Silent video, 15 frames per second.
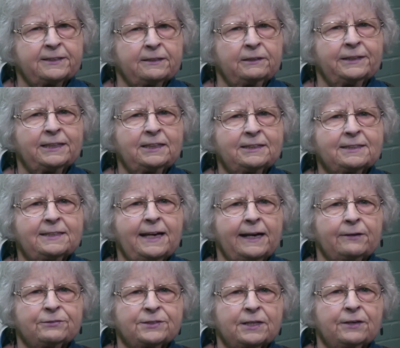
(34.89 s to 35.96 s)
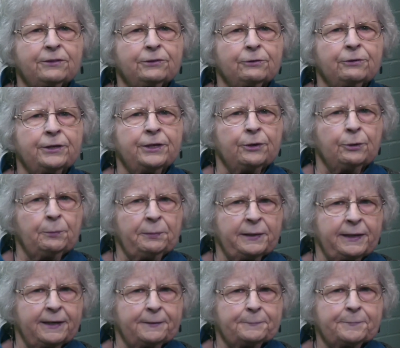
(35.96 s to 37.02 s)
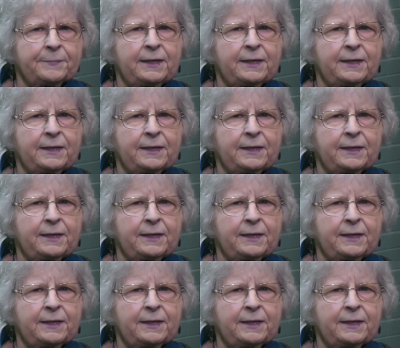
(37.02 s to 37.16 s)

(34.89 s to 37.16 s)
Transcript: Littleton Housing Authority opening,